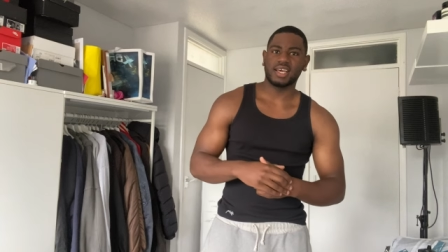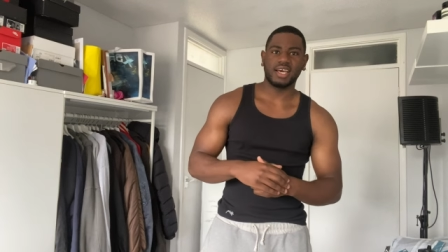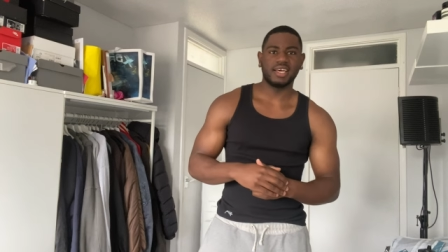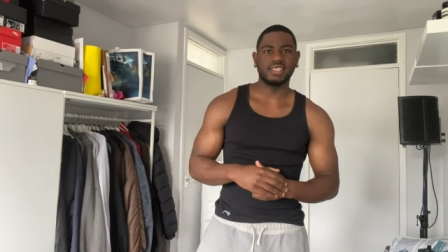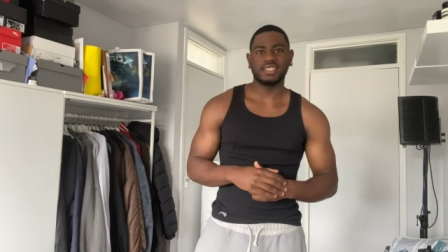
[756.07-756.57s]

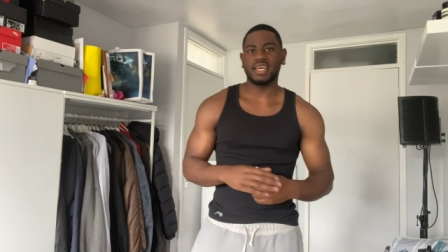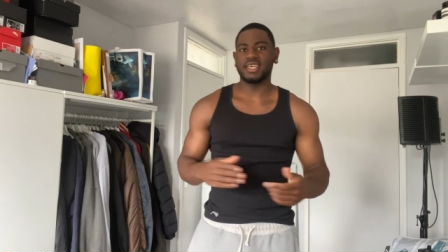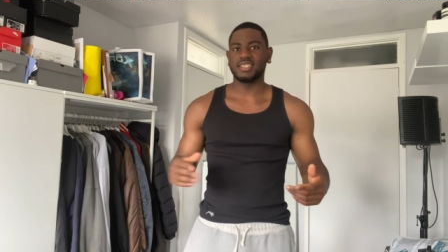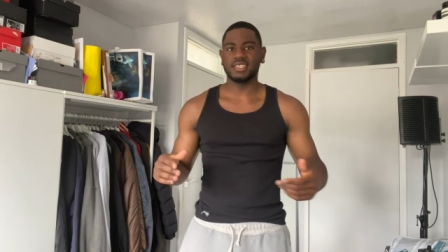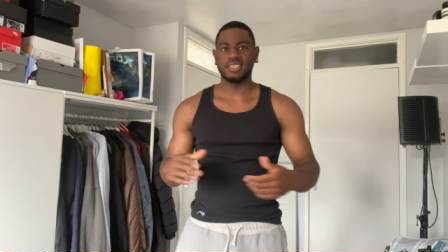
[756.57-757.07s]
guys, that
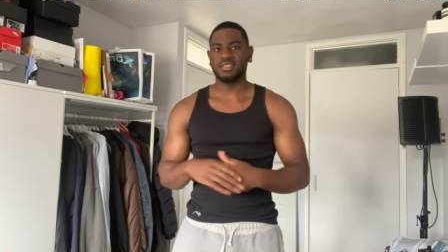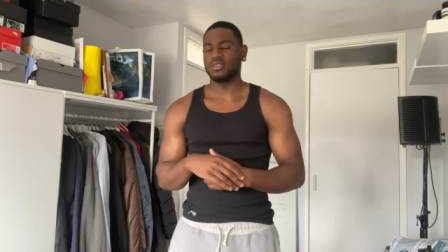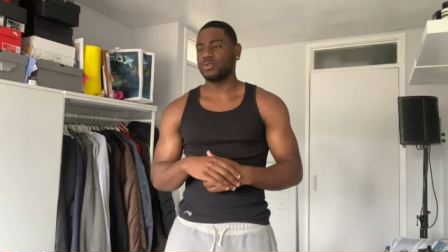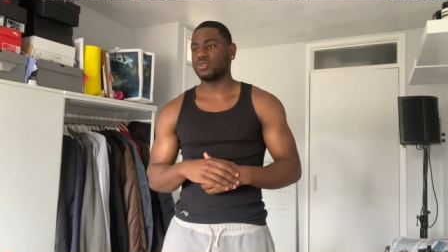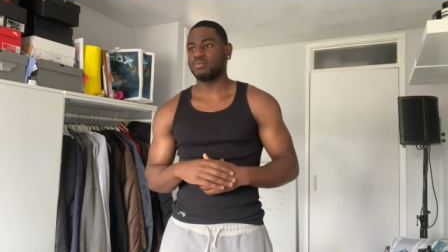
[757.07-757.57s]
is it.
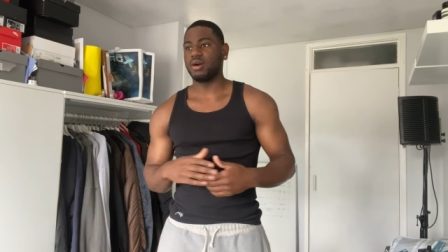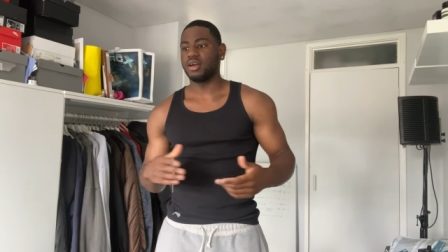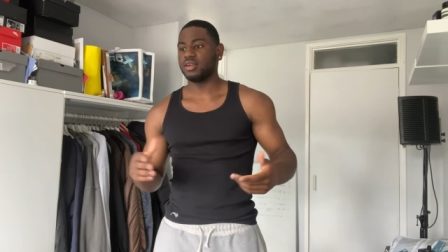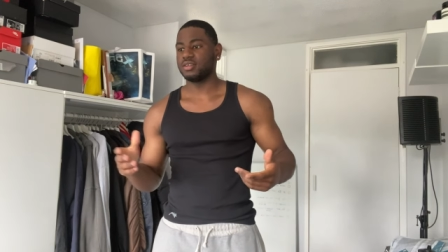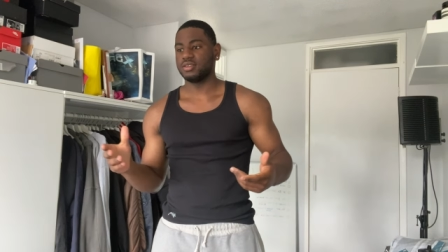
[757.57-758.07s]
Those are
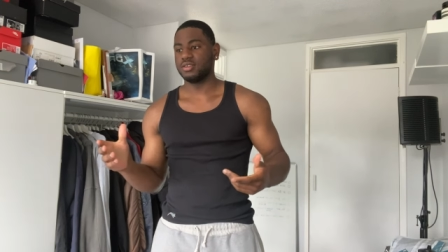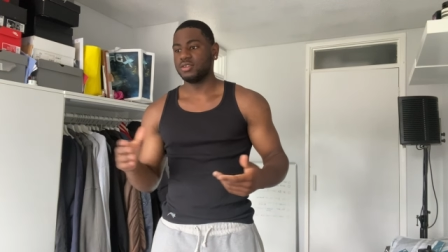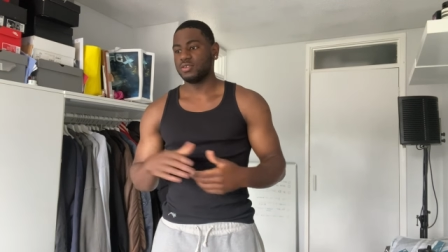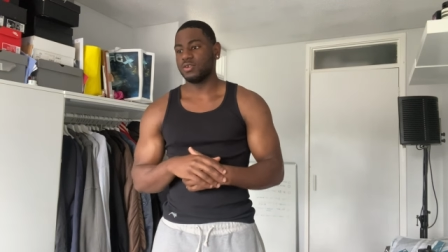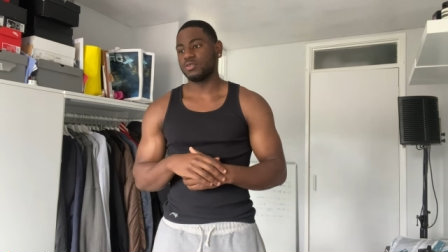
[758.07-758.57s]
my
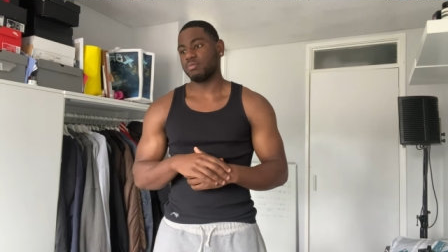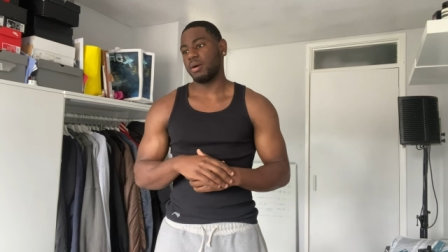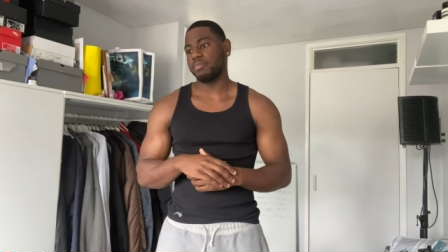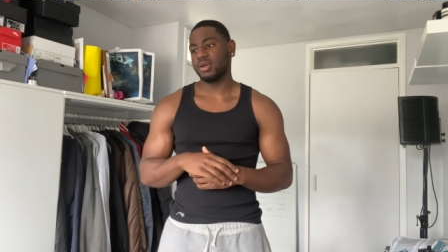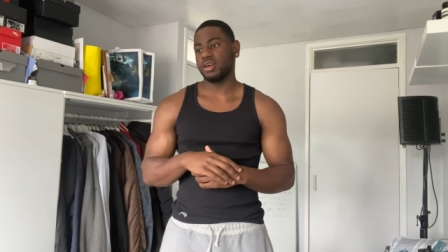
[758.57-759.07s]
those are my
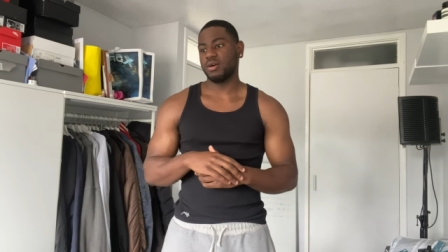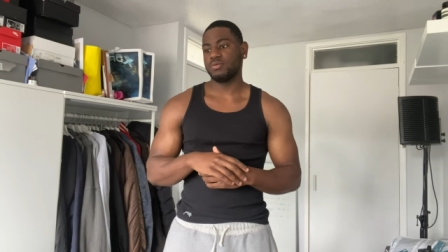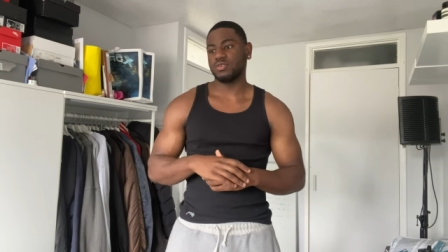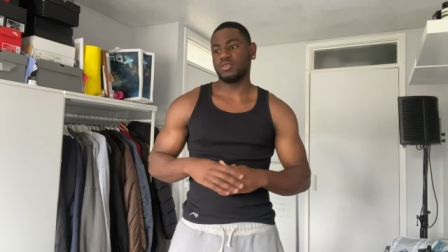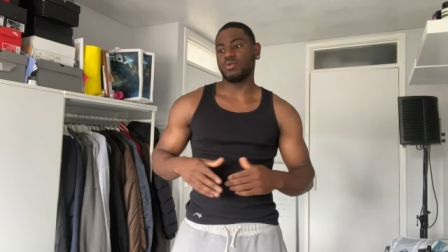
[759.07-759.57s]

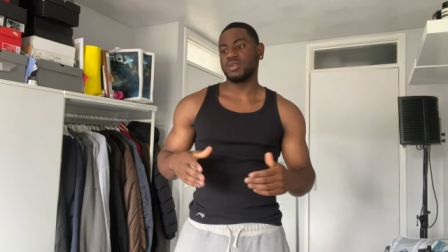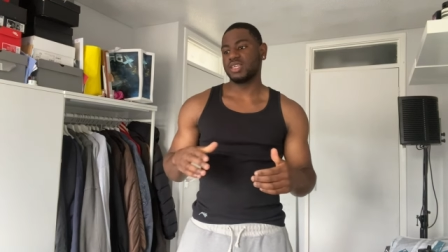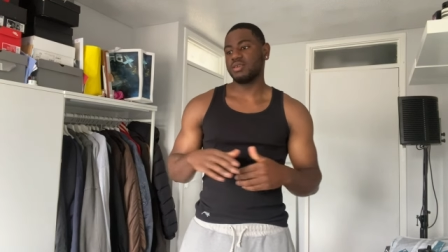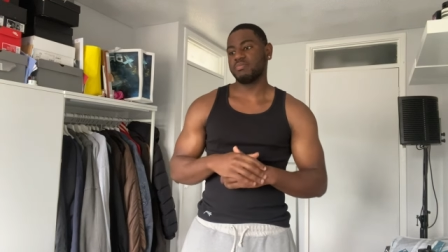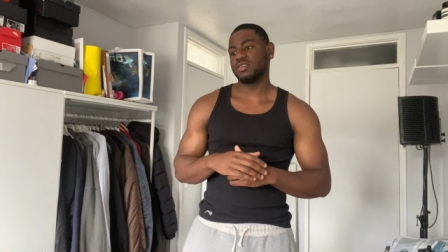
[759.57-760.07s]
pickups. You know, we
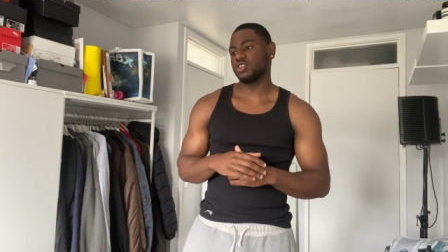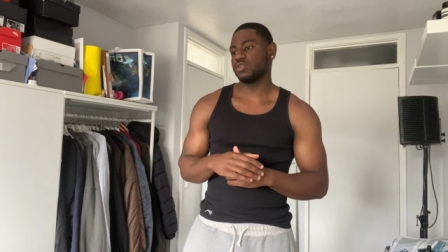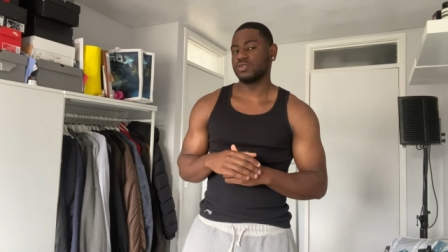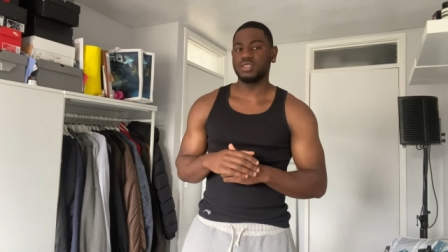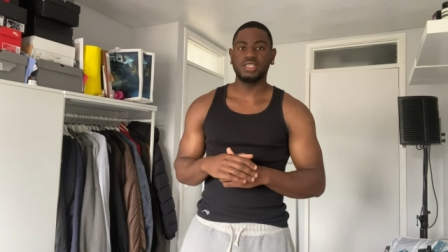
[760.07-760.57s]
keep it
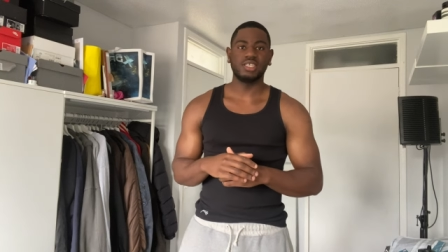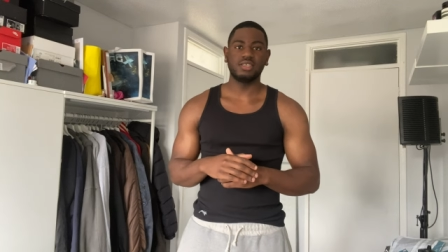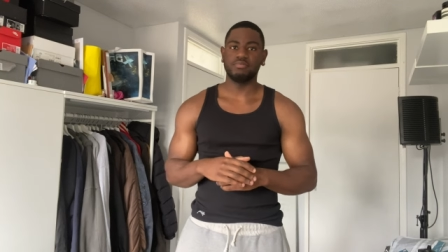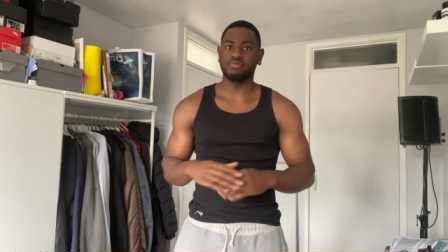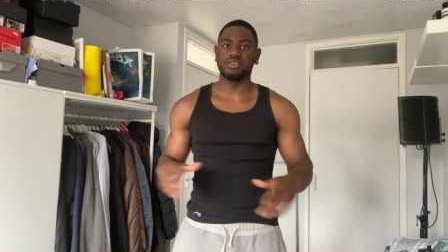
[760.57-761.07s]
short,
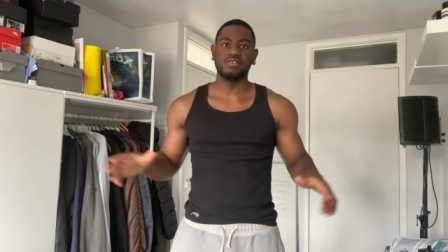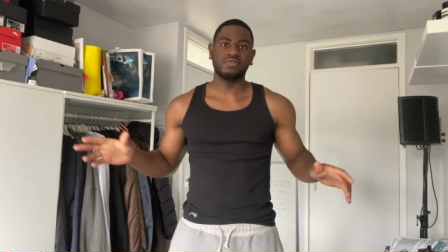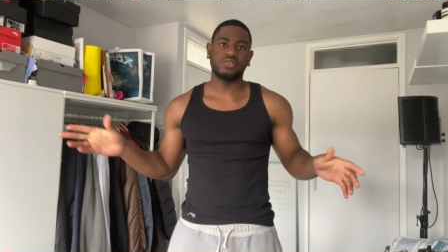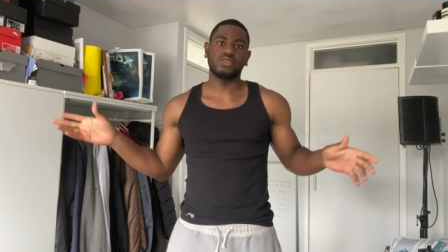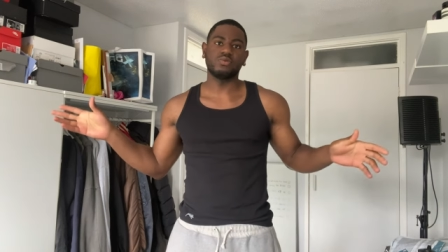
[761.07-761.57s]
neat, brief,
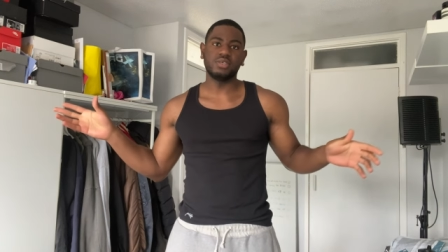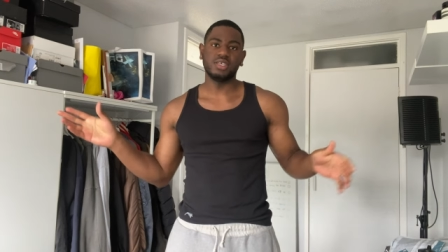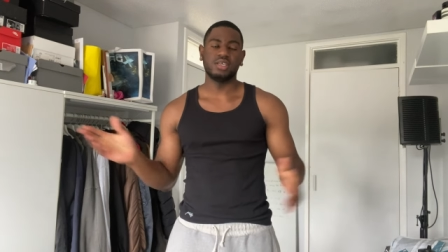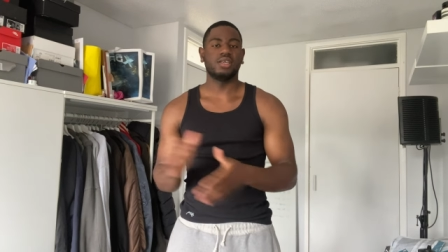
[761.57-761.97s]
sweet.